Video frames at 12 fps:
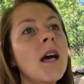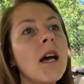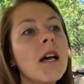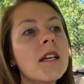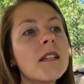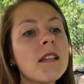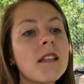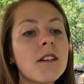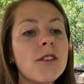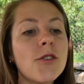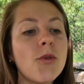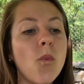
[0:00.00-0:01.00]
And
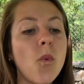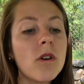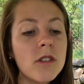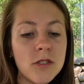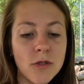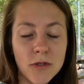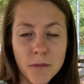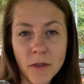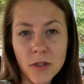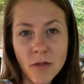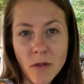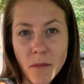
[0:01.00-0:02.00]
what is so
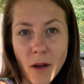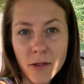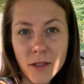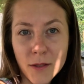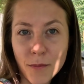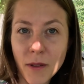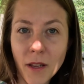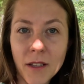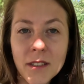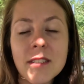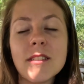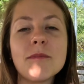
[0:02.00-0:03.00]
special about this
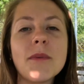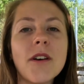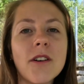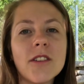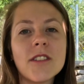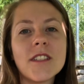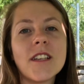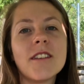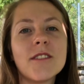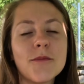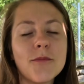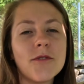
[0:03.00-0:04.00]
place is because it
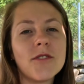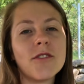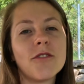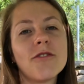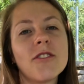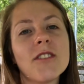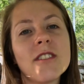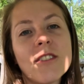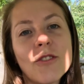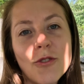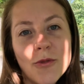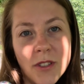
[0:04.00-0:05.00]
is preserved in
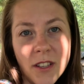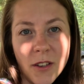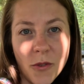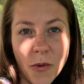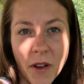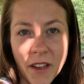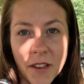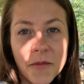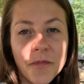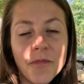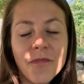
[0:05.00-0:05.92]
such a unique way,